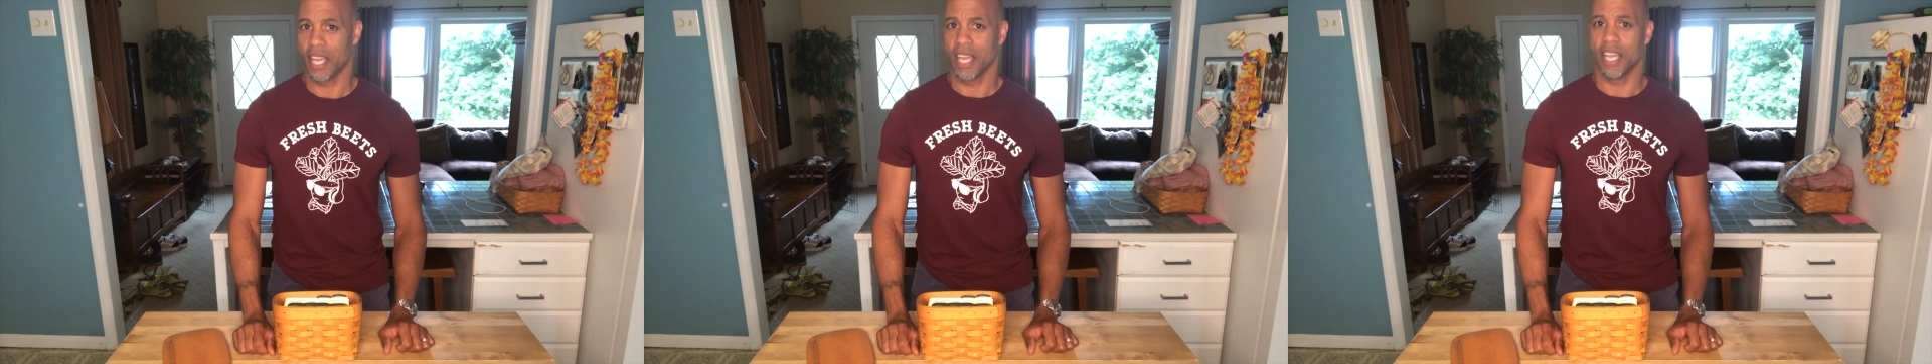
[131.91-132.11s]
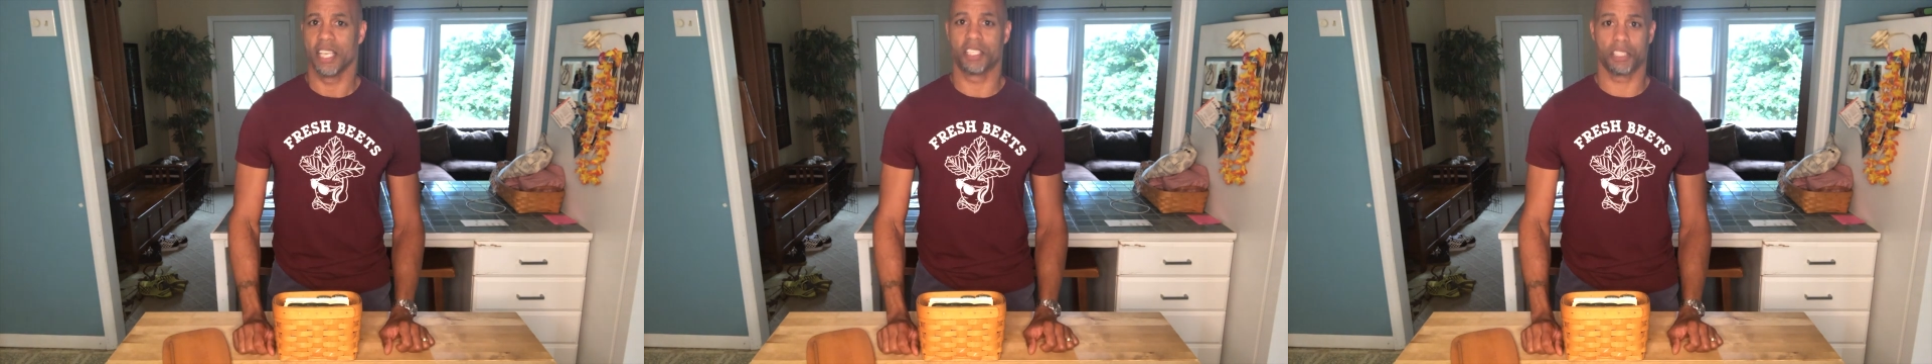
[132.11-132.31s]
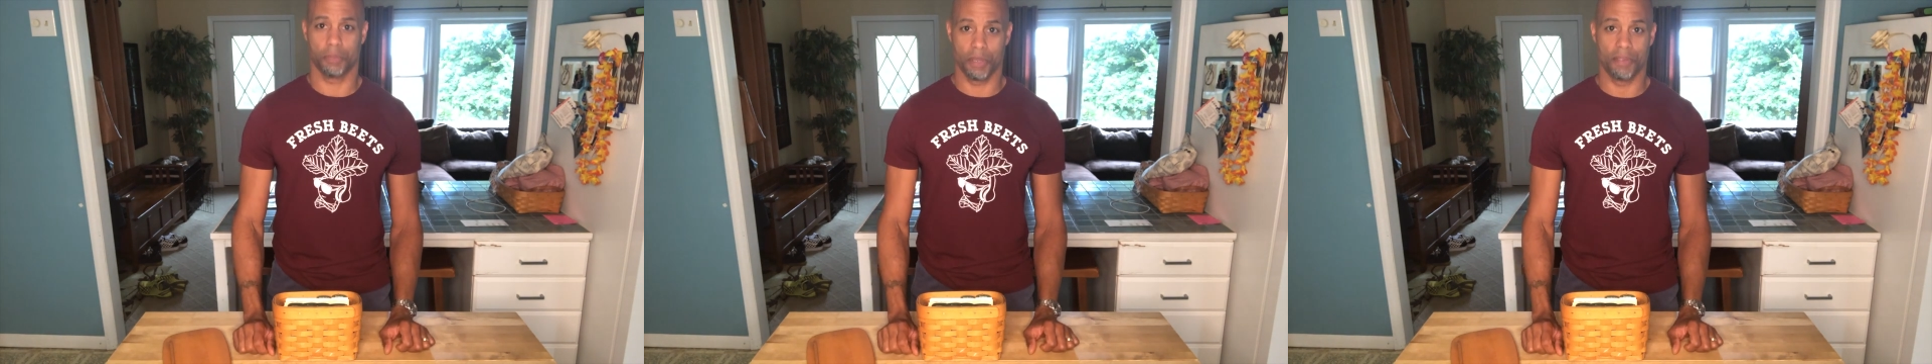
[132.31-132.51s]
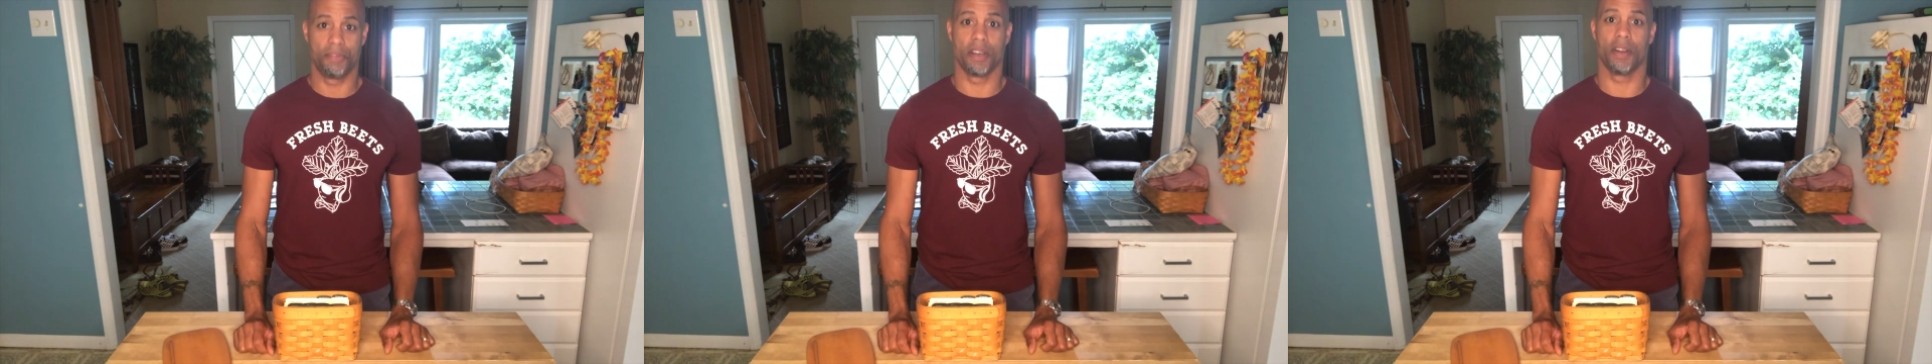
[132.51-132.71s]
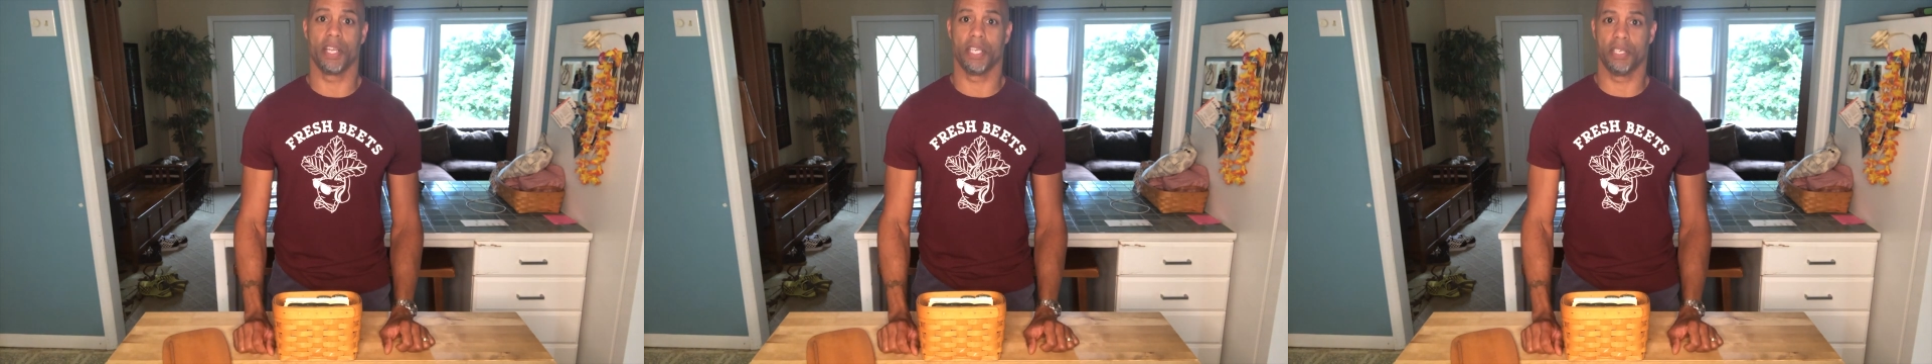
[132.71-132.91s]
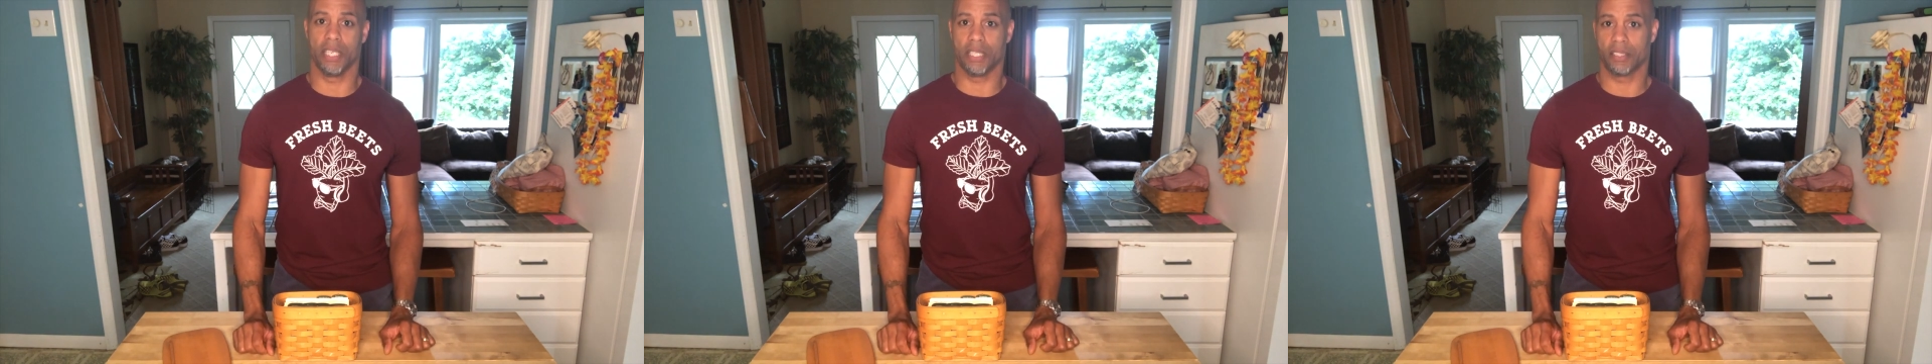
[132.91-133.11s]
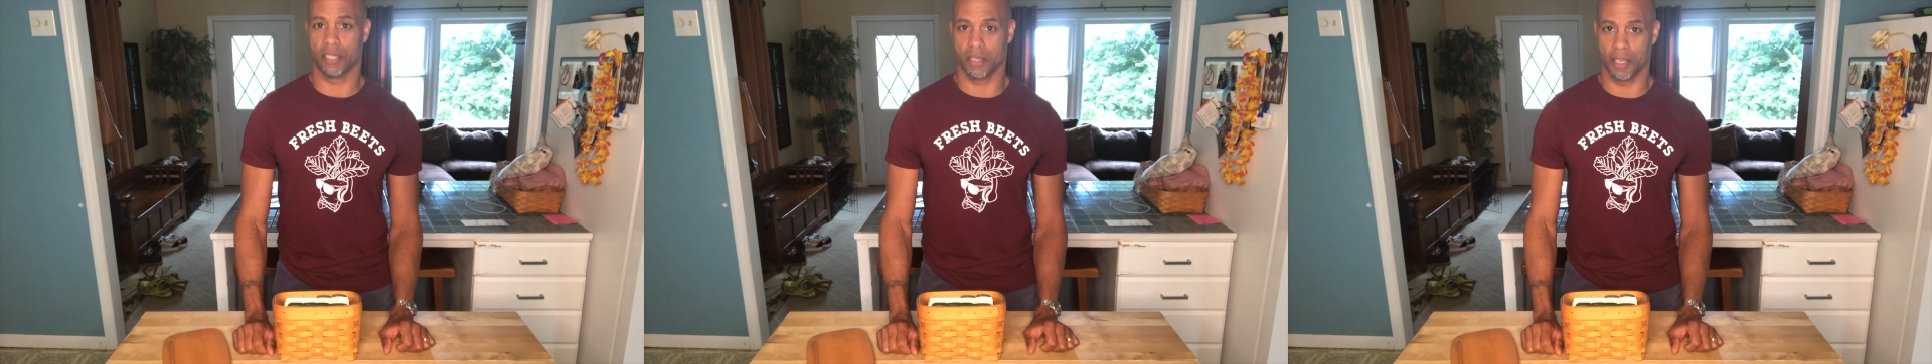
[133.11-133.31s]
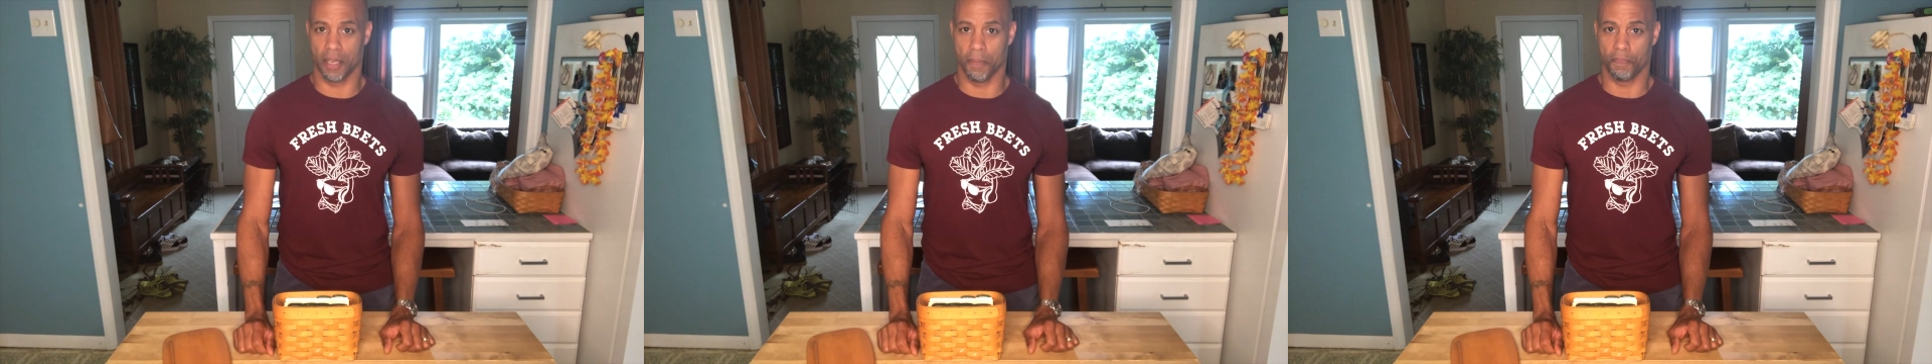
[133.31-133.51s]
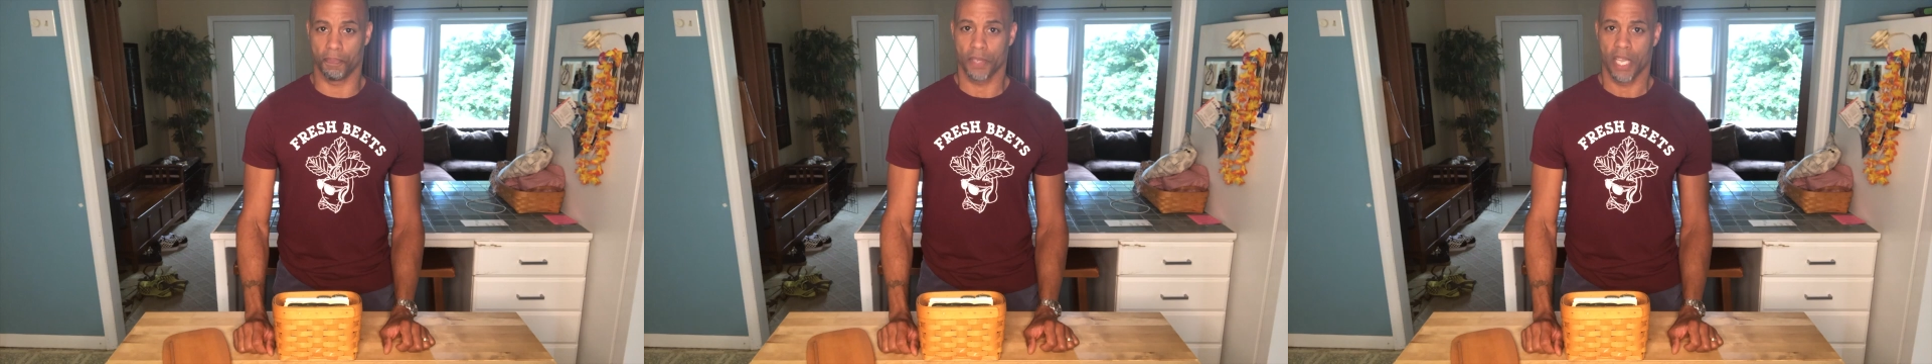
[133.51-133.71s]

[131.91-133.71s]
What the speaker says: It should be very unique to them.